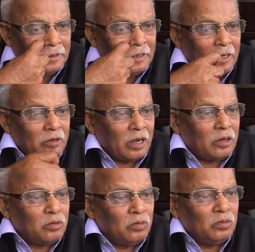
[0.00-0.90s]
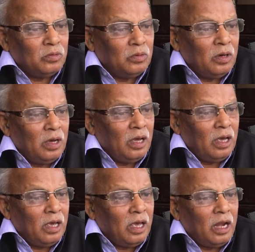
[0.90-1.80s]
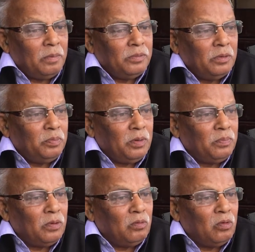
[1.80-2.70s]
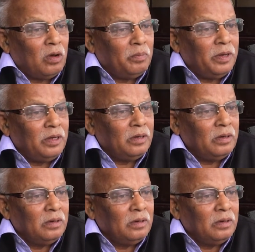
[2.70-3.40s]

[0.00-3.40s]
They're trying to help the people who have been